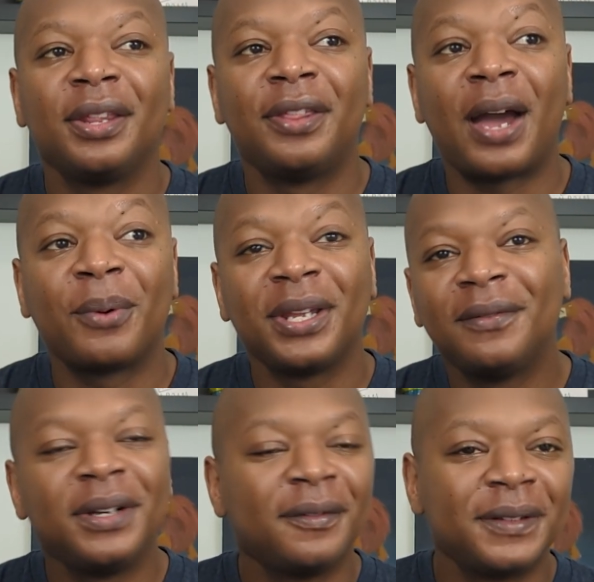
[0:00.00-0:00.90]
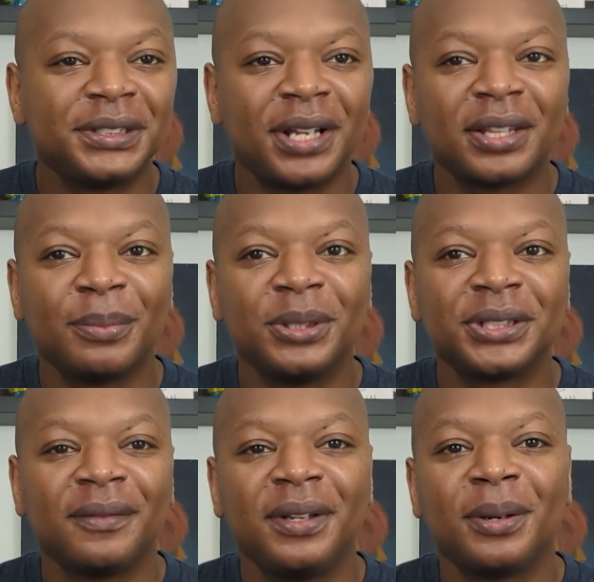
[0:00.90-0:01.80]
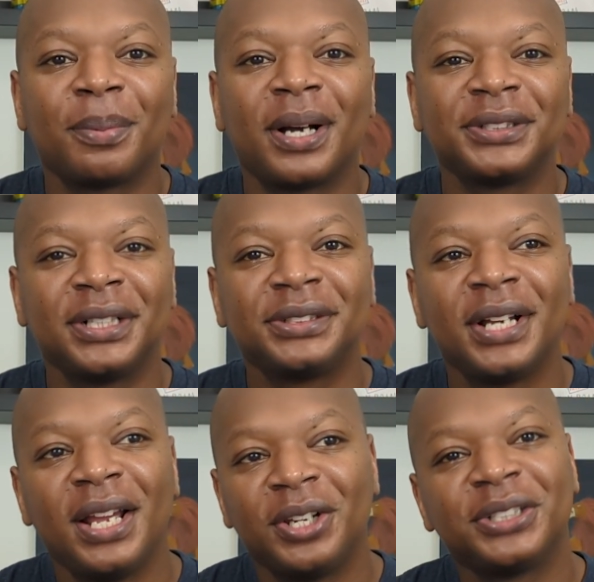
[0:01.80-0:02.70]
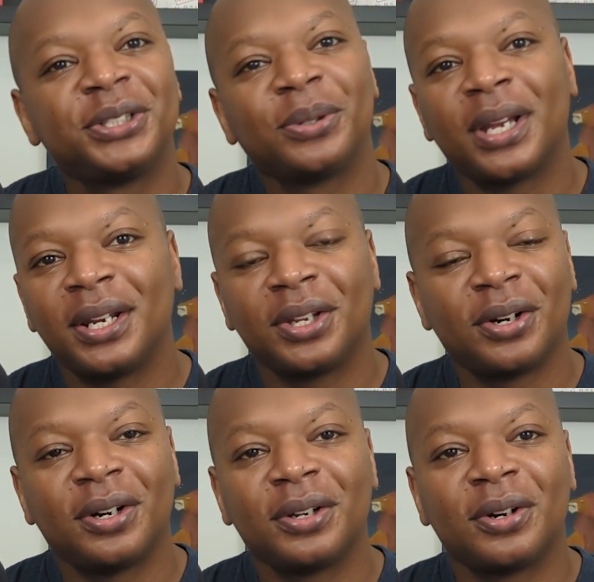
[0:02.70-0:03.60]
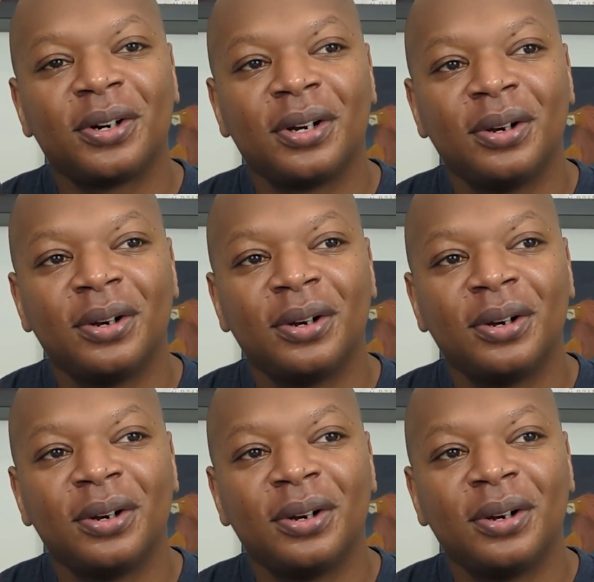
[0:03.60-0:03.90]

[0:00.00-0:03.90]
That way, even if it's not the most convenient process, you're still getting your